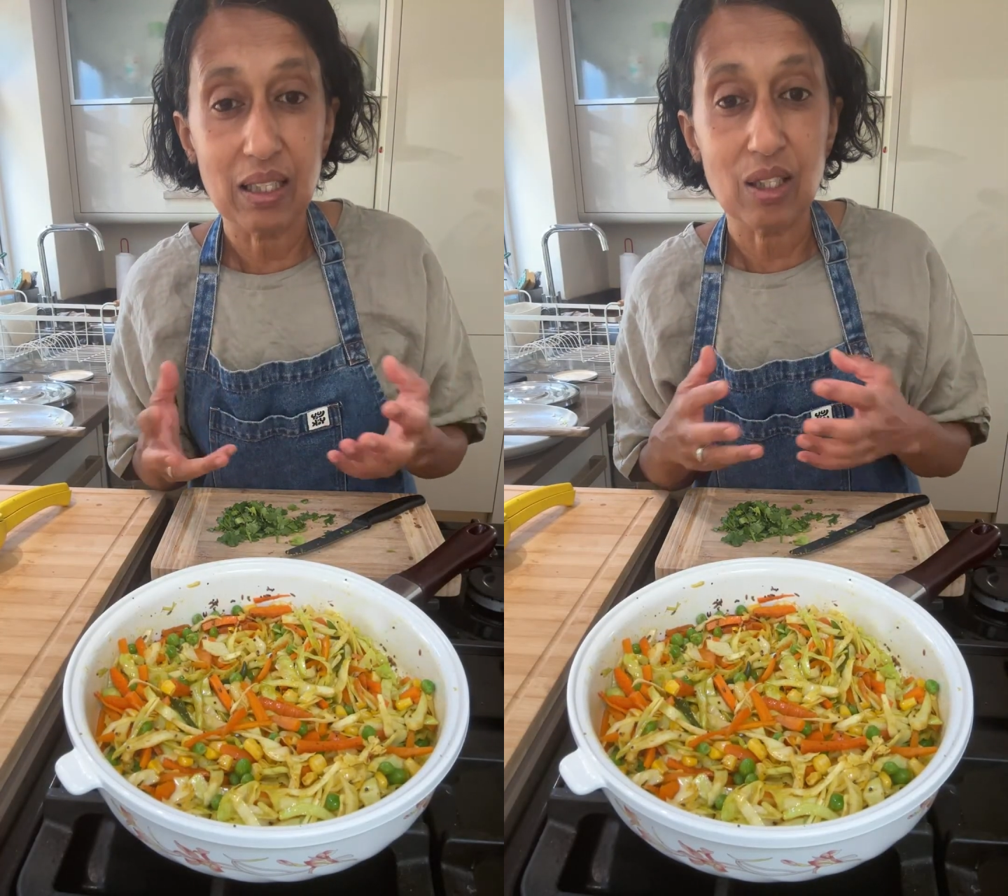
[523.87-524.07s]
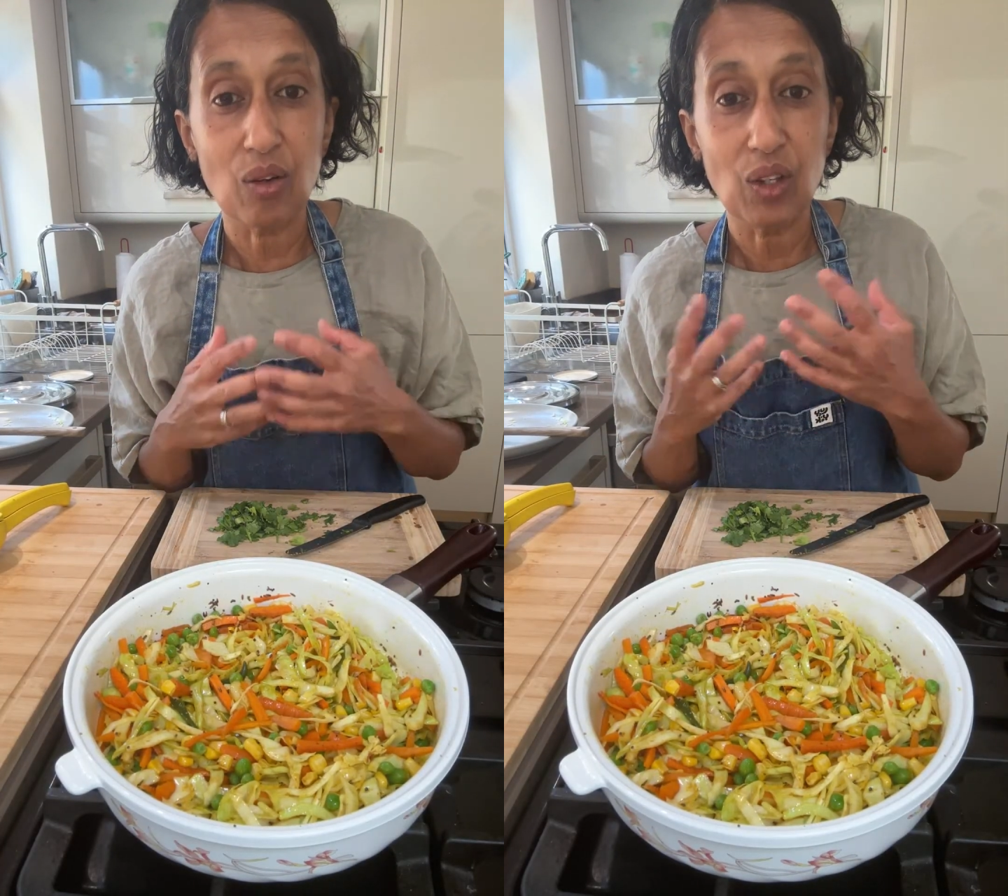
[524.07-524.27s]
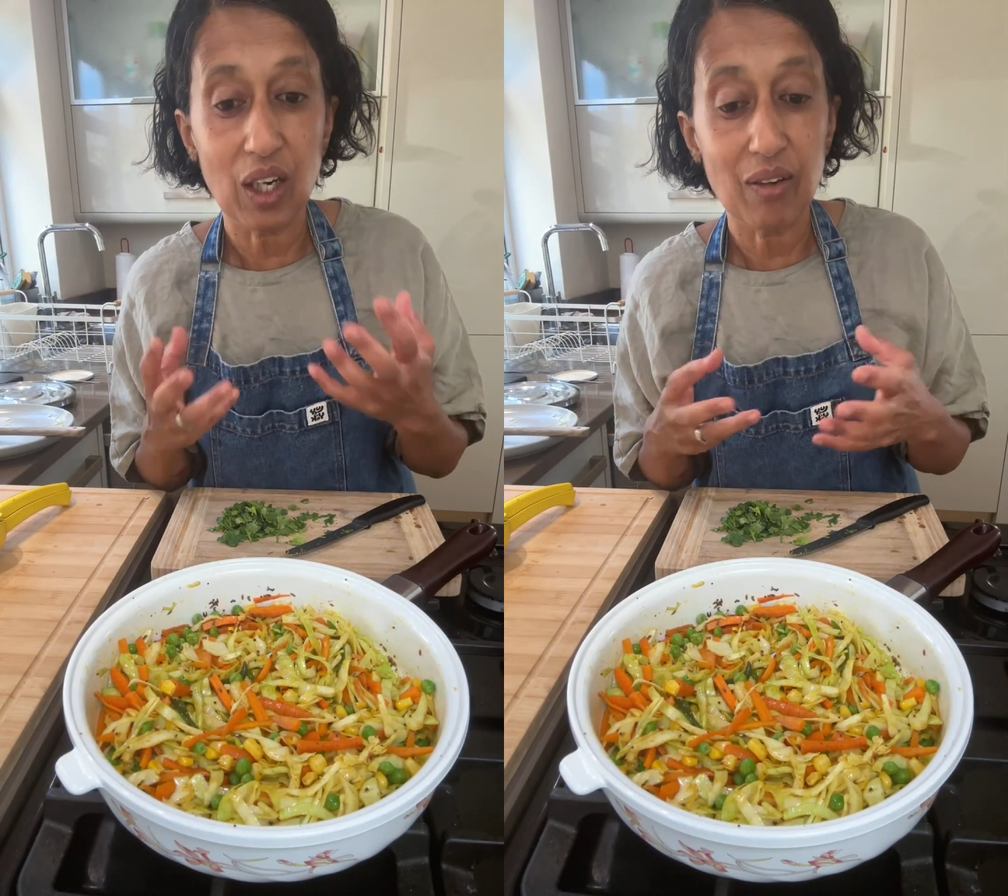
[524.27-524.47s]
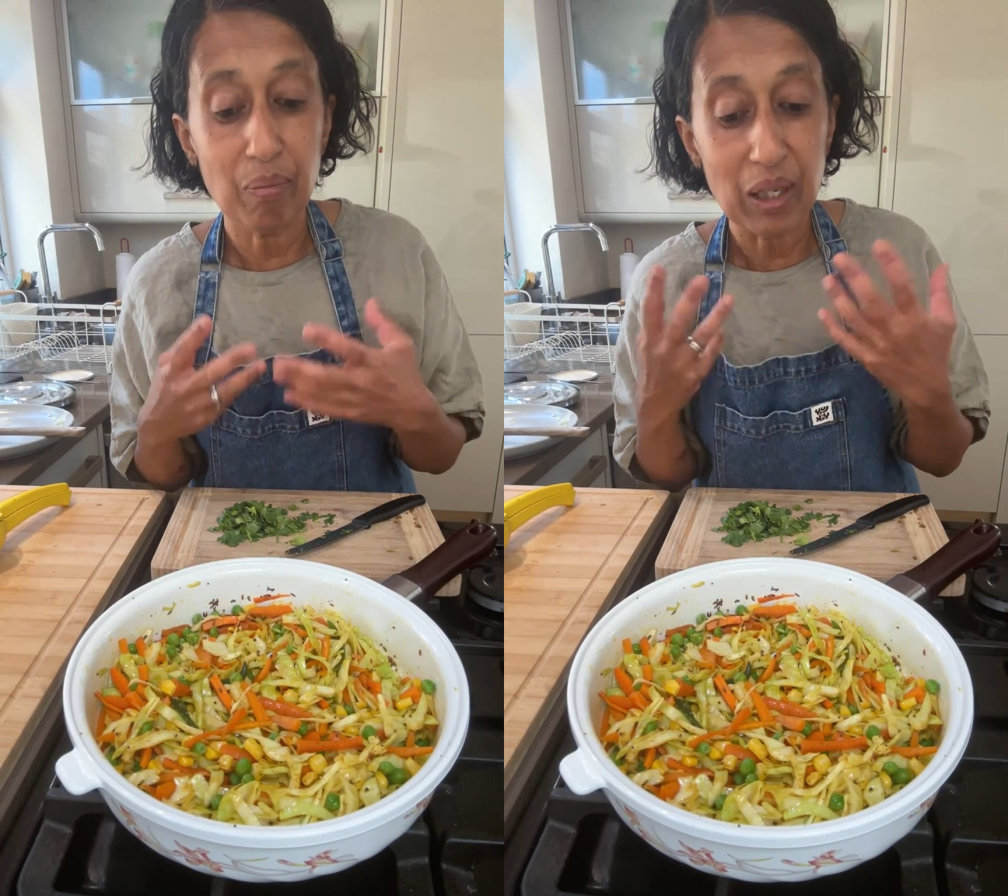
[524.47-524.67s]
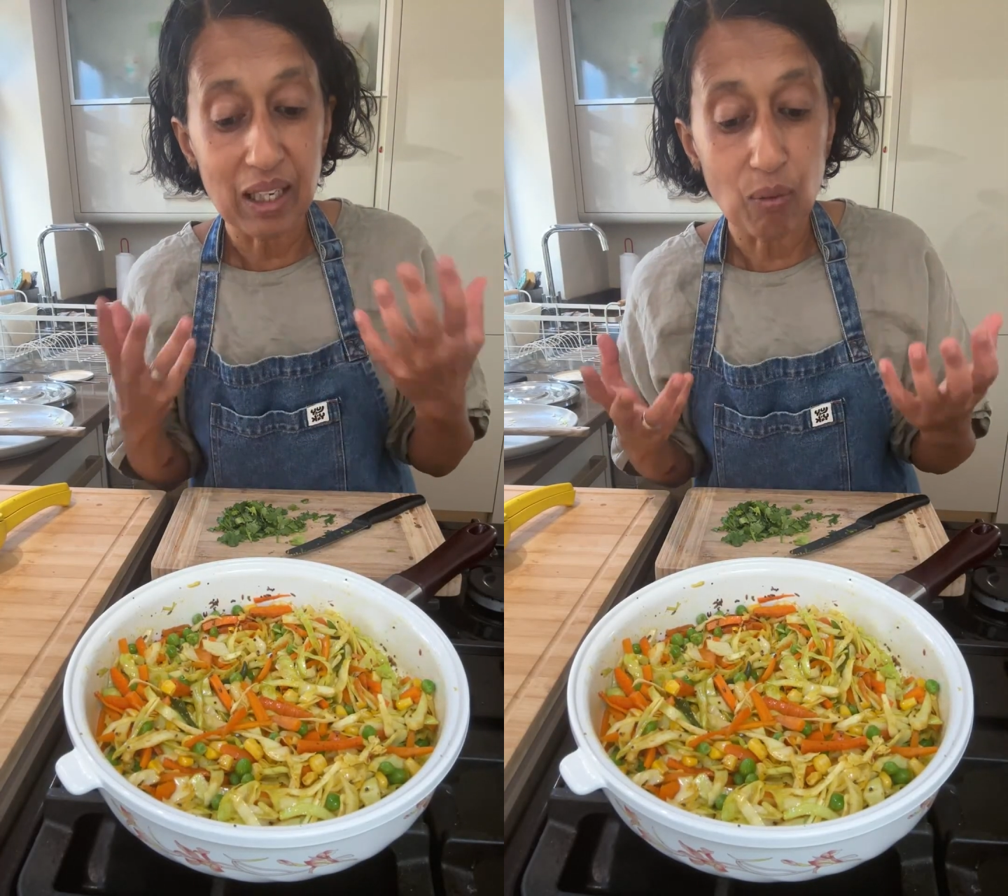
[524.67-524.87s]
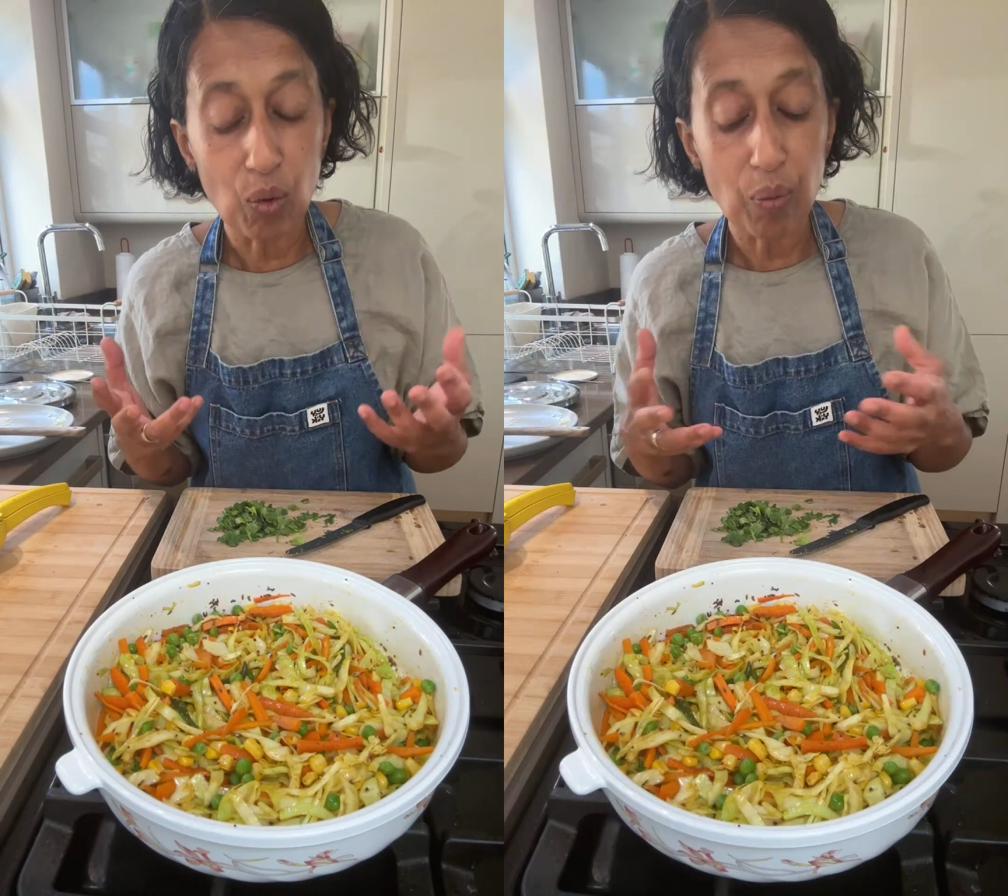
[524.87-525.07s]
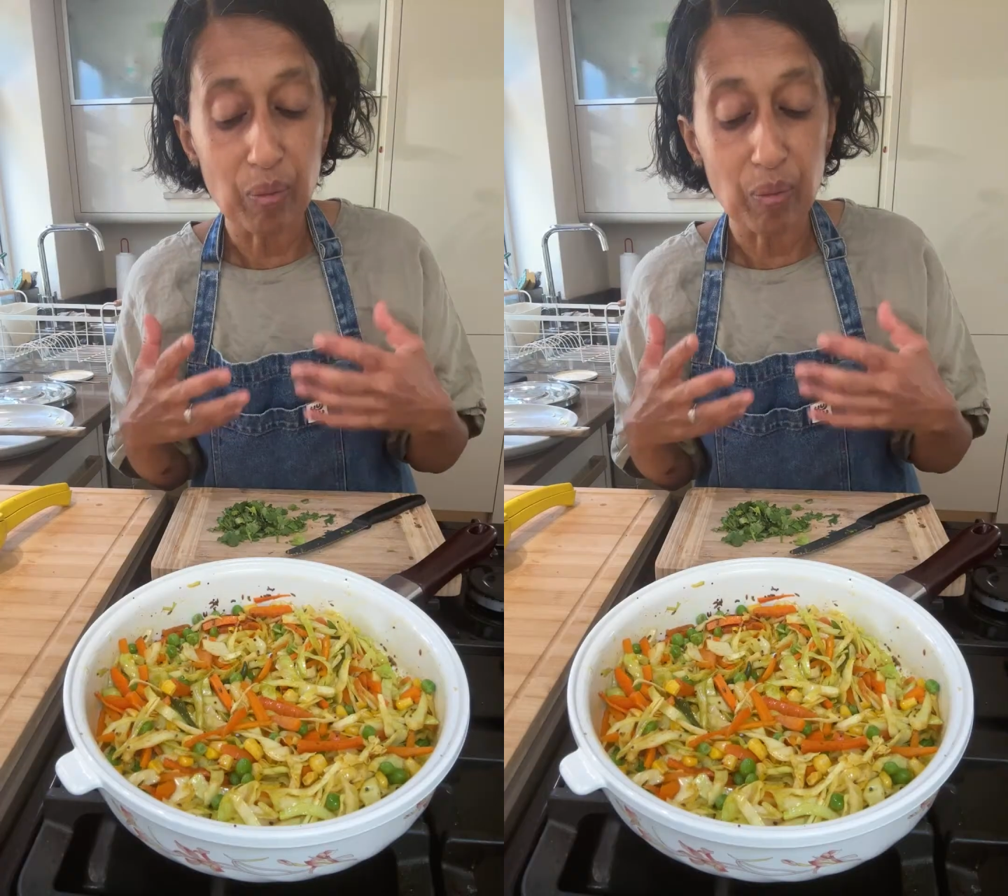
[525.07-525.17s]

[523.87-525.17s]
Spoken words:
So garam meaning warm,